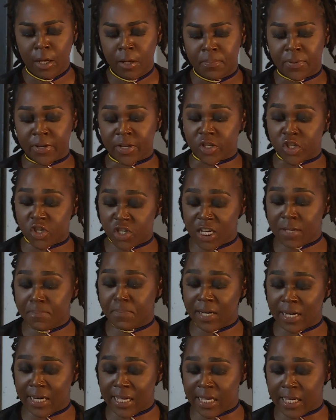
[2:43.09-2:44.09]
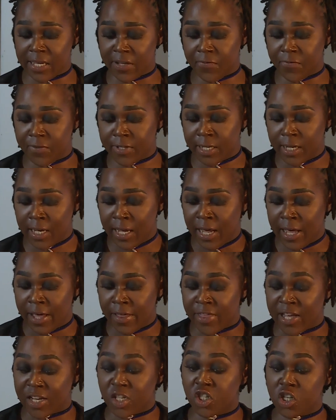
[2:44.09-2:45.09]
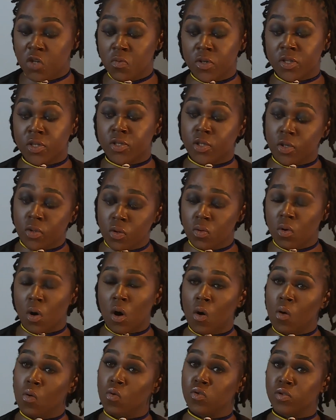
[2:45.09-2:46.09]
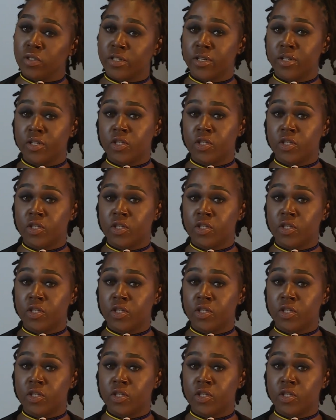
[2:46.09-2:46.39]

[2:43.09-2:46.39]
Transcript: because she believed that she was too old